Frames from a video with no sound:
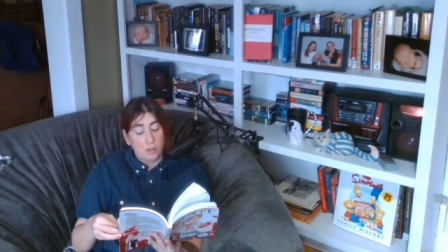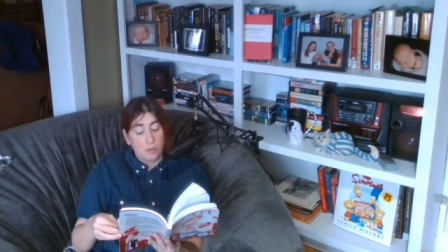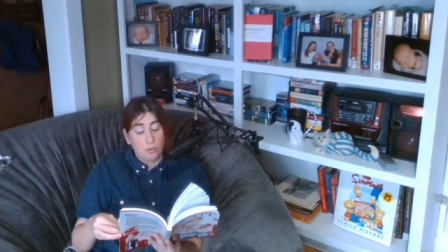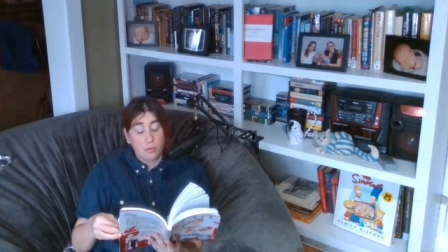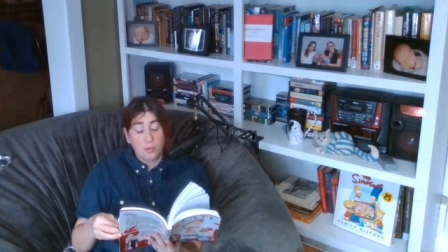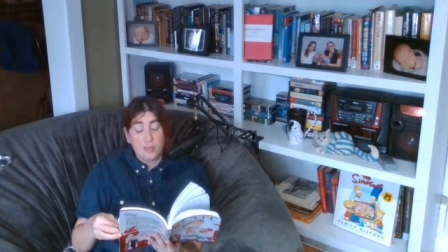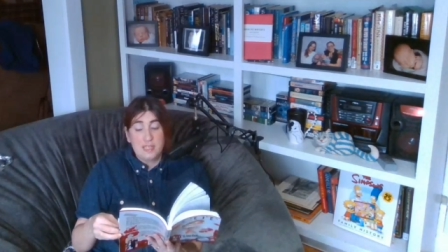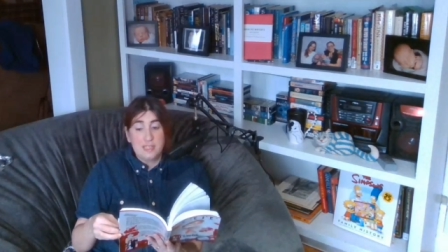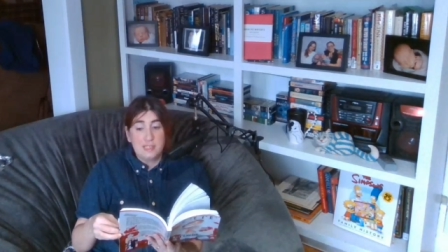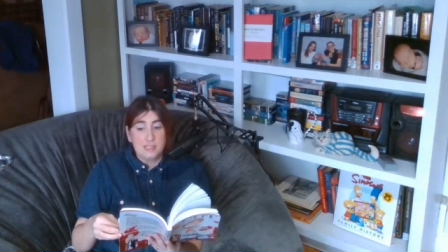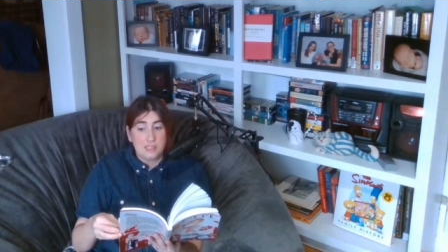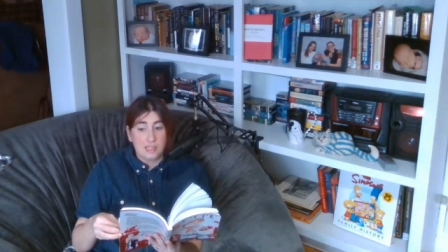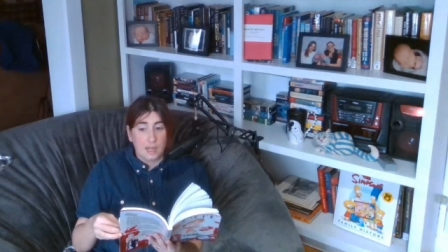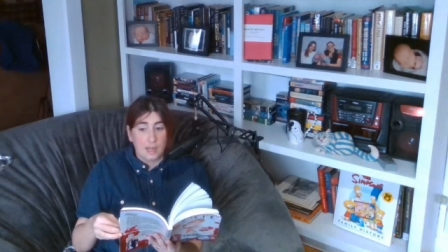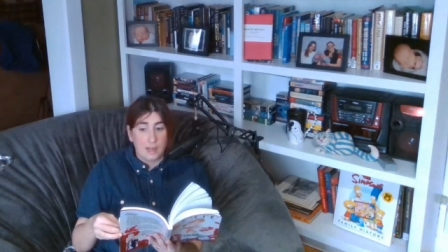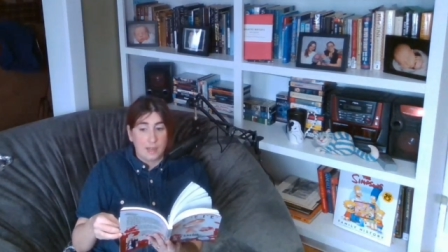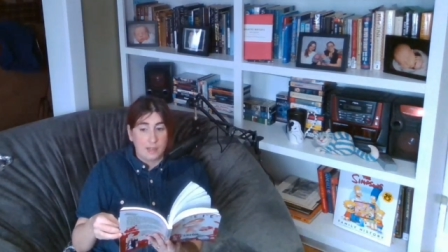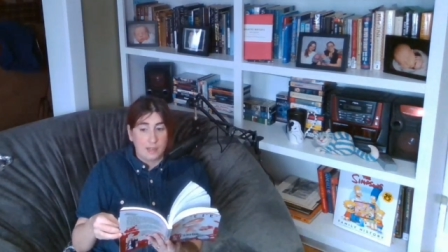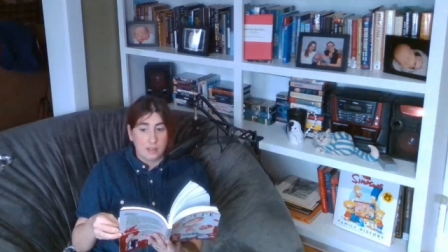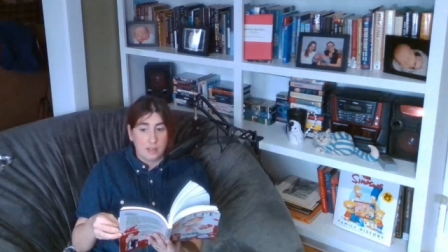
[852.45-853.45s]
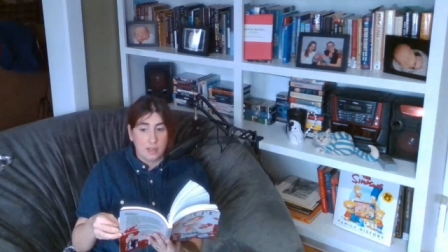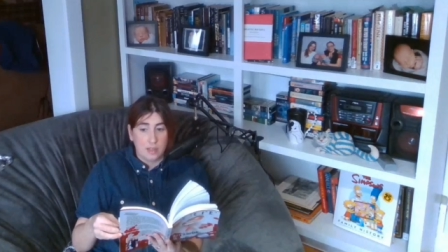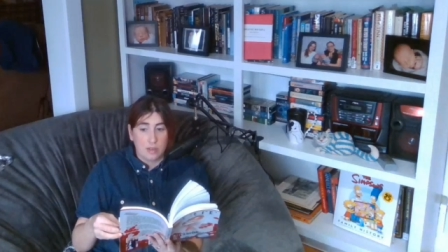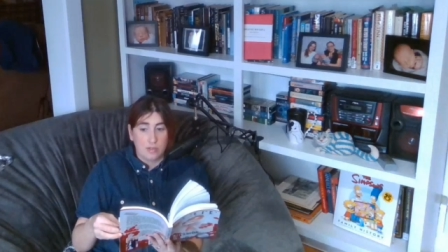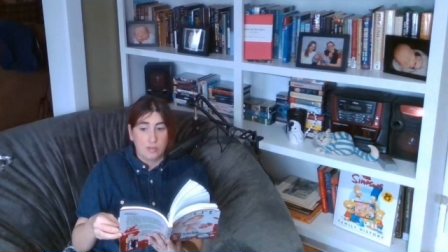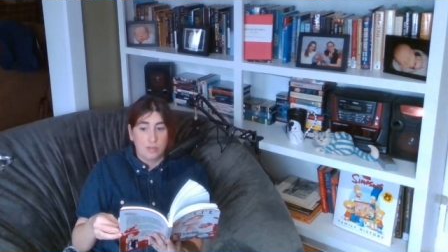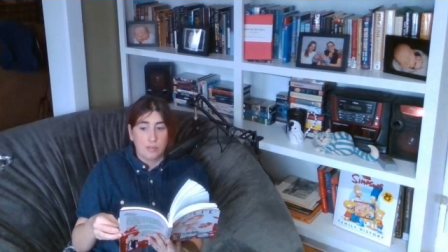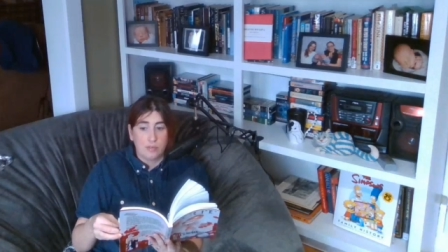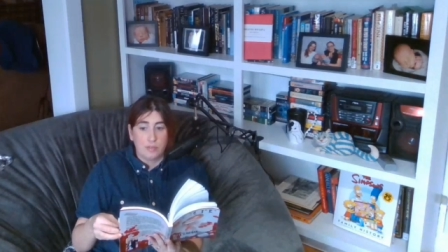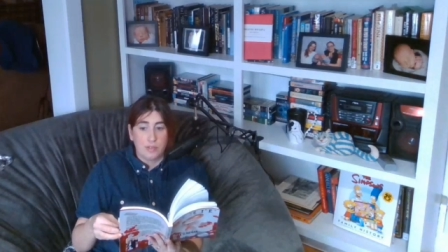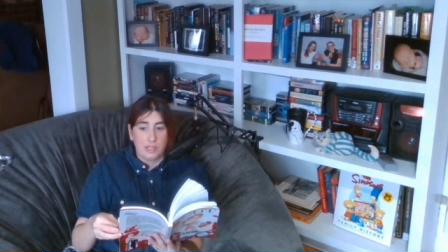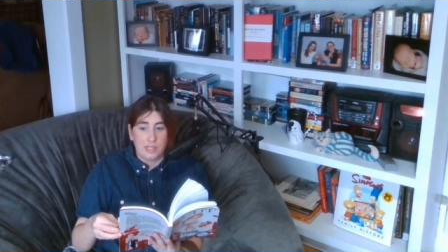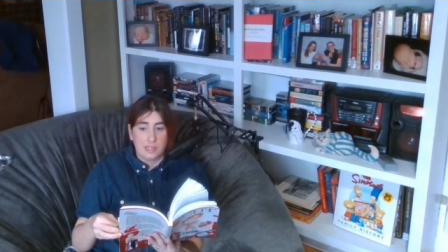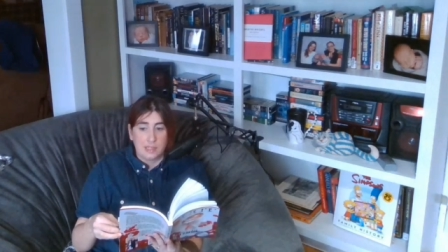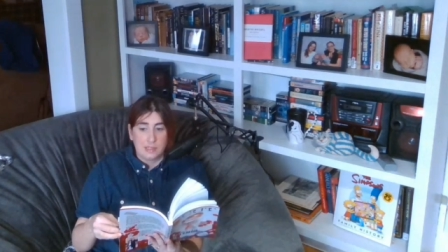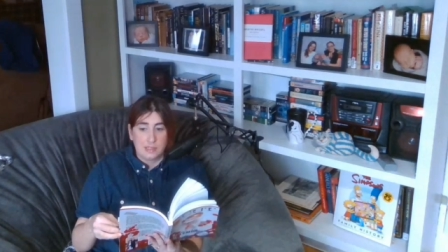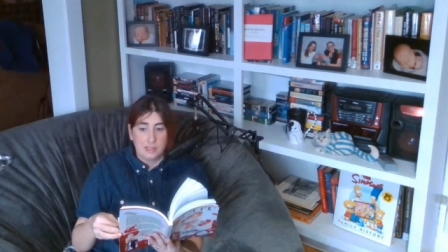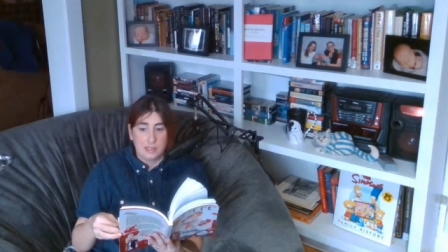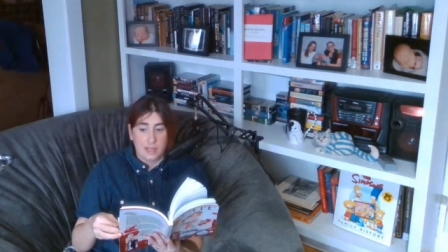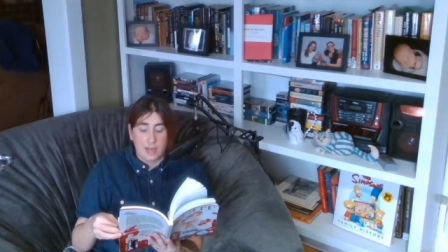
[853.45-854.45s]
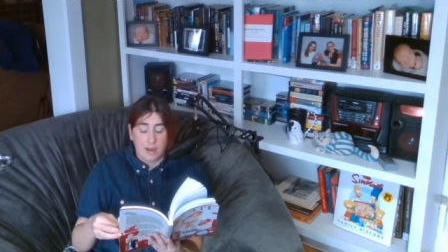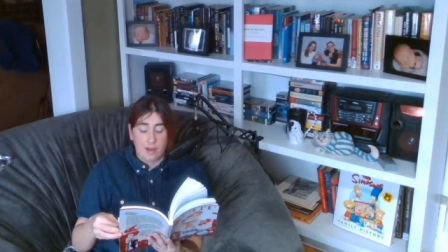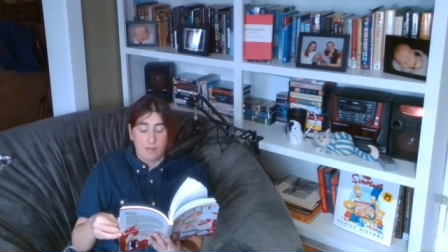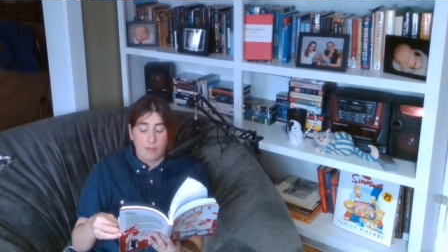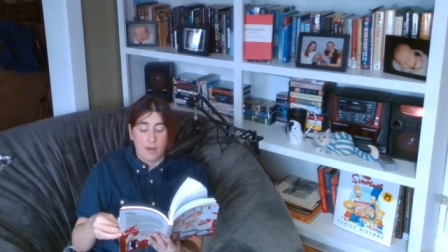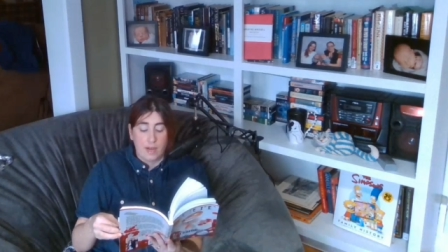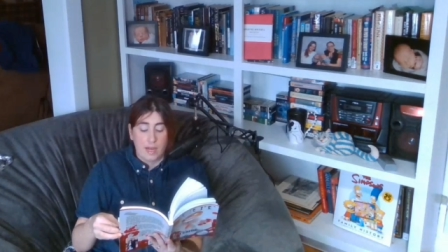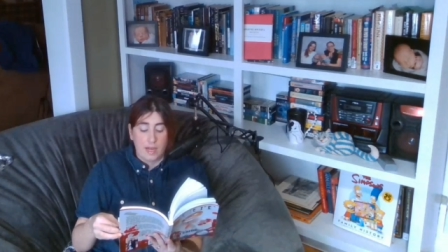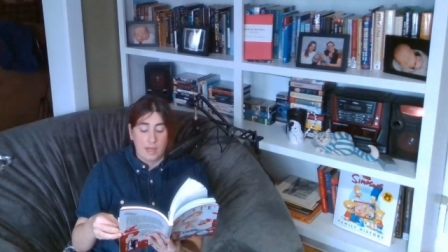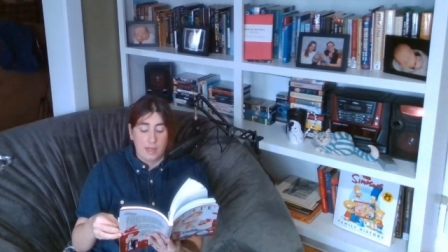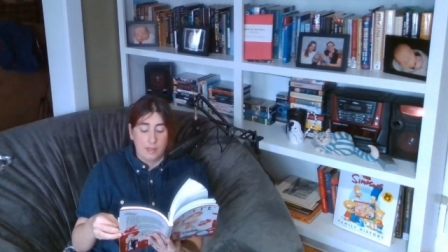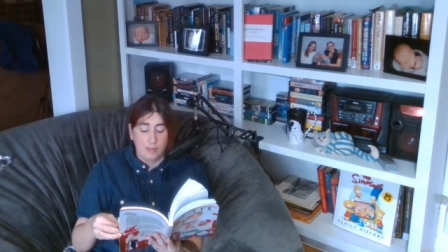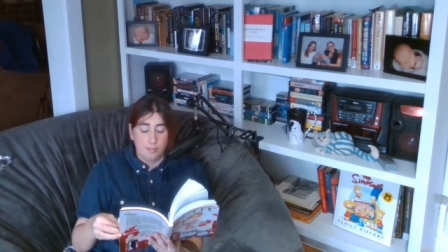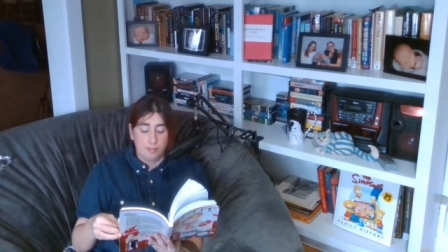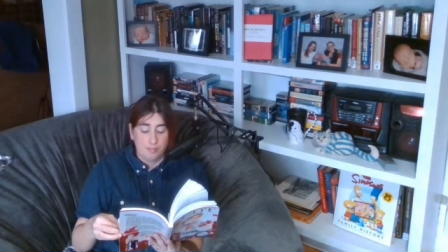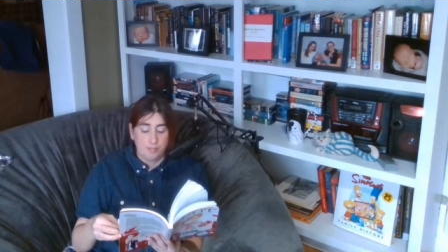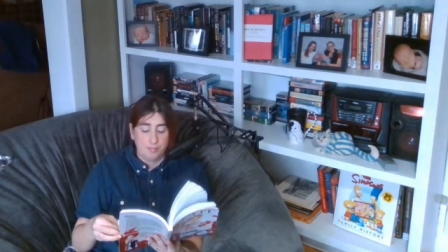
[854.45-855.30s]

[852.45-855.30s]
the green sign of the Phoenix Cafe.